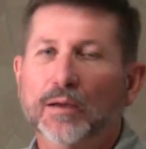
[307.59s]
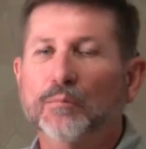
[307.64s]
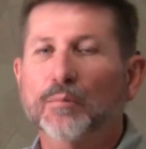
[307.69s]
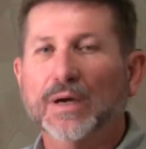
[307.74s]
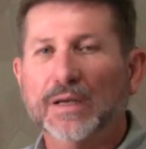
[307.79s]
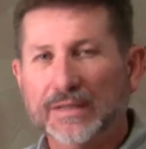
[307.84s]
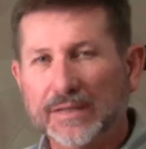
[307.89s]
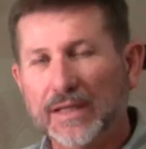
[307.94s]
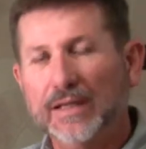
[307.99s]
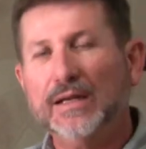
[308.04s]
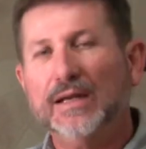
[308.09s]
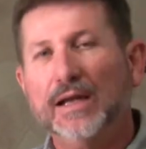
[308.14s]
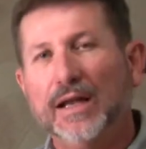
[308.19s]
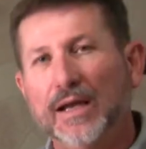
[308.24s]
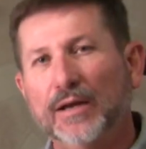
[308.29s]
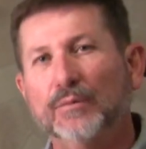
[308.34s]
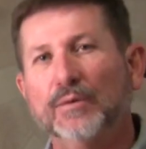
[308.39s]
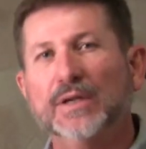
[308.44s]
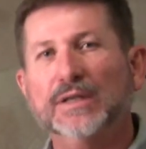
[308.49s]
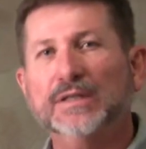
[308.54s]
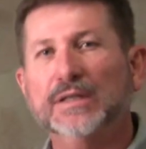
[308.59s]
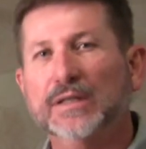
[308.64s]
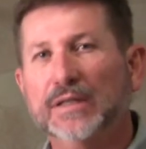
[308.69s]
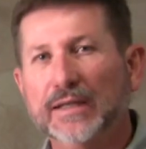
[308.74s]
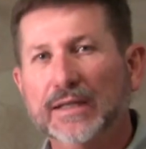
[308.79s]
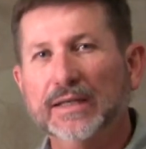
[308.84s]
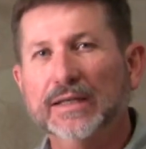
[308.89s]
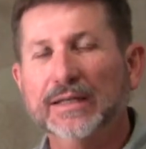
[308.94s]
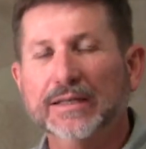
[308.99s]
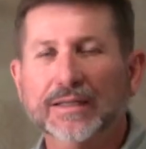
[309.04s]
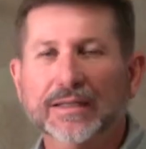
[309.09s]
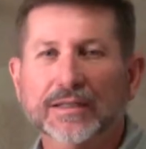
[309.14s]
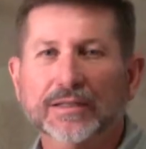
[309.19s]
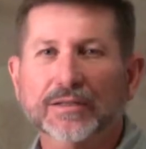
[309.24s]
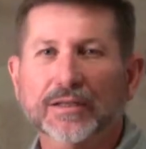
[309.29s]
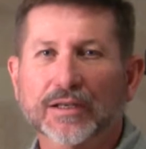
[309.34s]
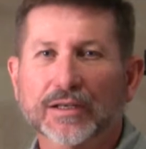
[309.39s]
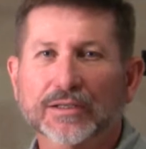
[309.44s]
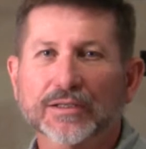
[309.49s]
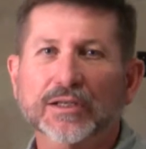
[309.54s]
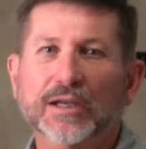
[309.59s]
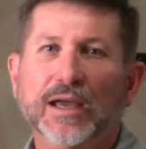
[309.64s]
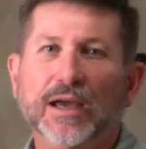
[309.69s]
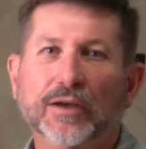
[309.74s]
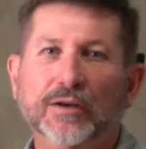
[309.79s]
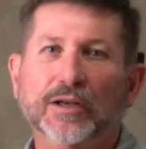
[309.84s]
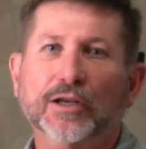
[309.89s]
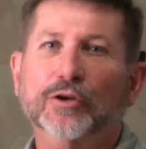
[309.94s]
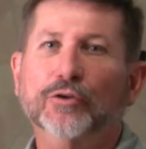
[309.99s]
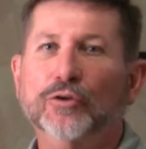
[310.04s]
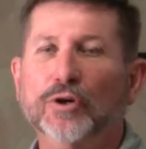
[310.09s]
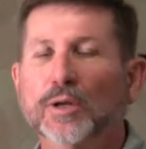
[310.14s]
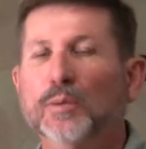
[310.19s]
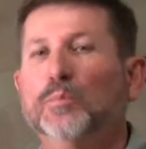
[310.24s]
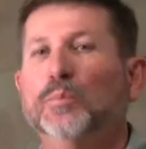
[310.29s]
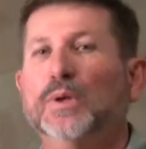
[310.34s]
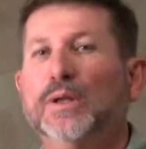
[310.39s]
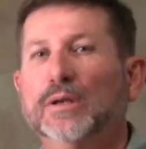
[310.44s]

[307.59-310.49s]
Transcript: My son and I recently did this on a scouting trip,